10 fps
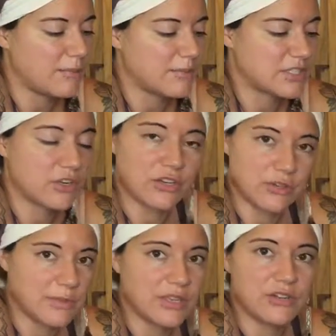It's
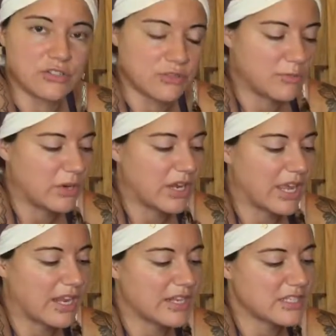curcumin or turmeric,
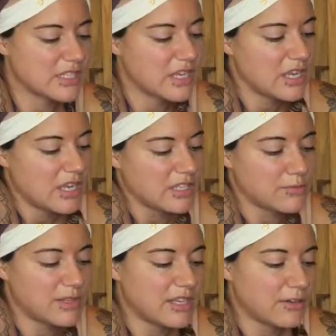and it's
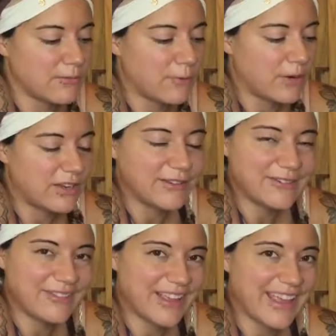really good for you.
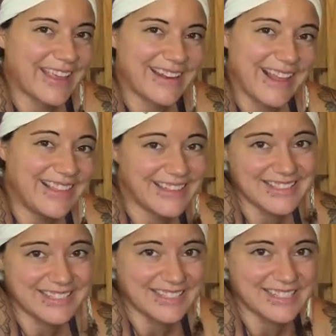And I think
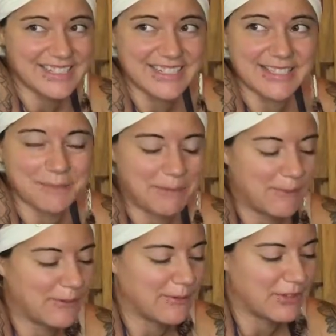it's delicious. Some
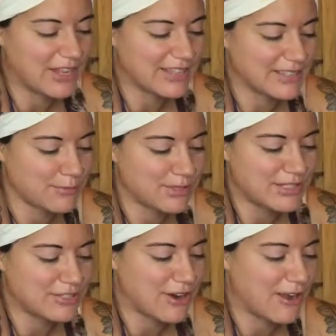people think it's a really
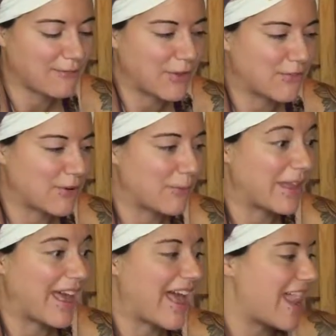strong flavor, but
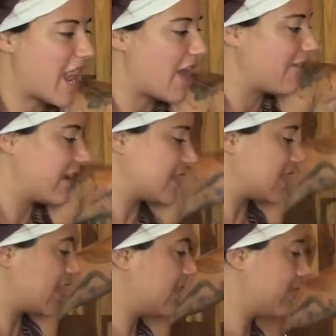I love it.
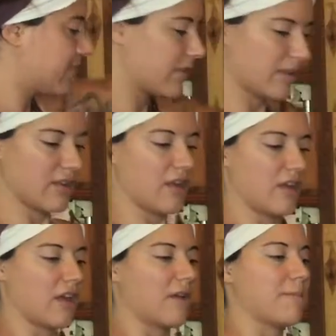
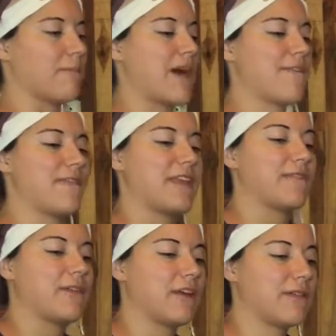My
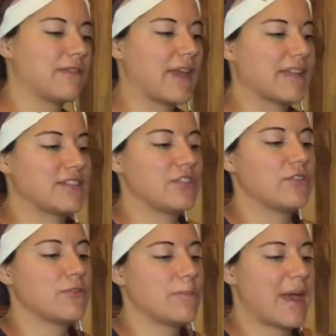favorite, we've got
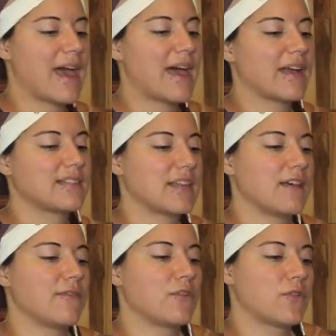2 bags
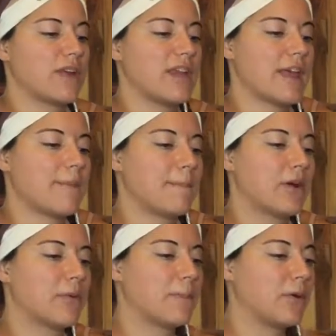of green and
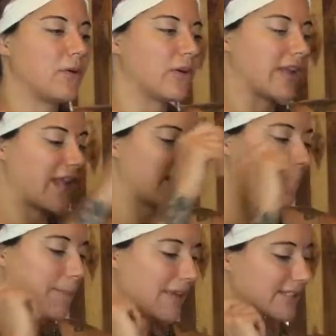purple organic
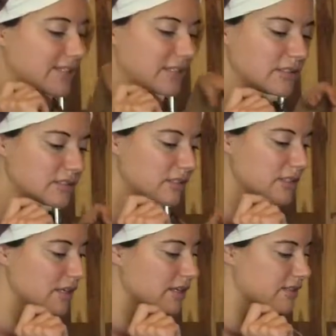basil.
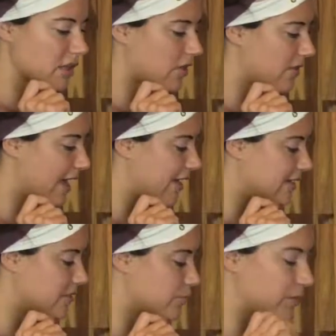So
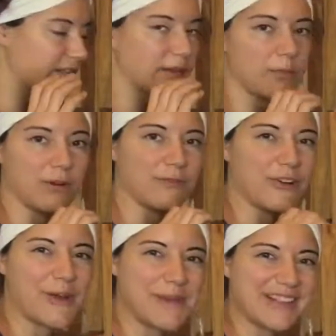that's really important for
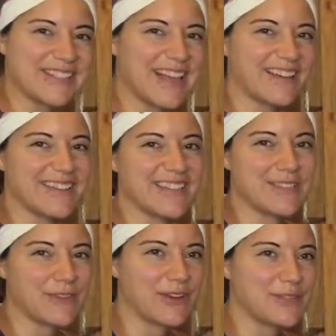all my salads.
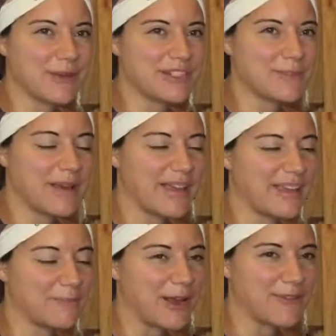If you guys watch
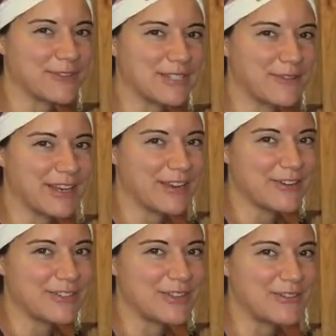my breakfast
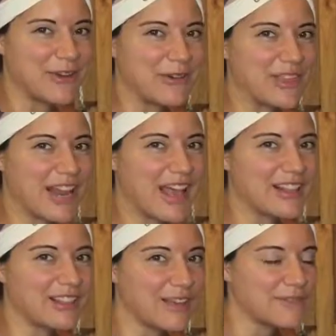videos, you know that I
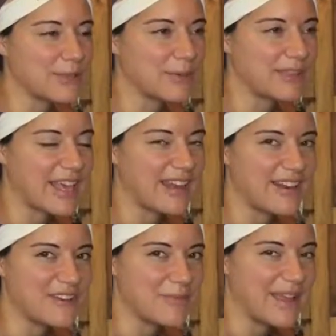love to put that
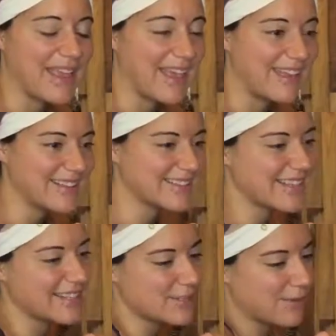under my eggs
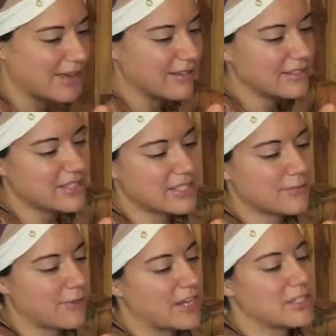as well, just
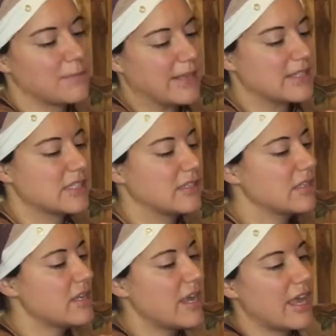fresh basil,
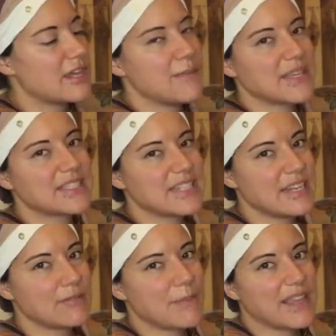and to mix it
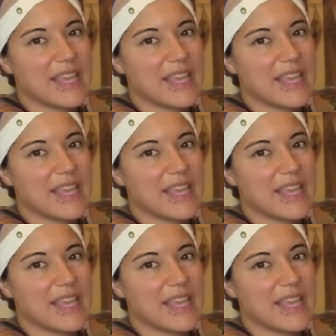in with my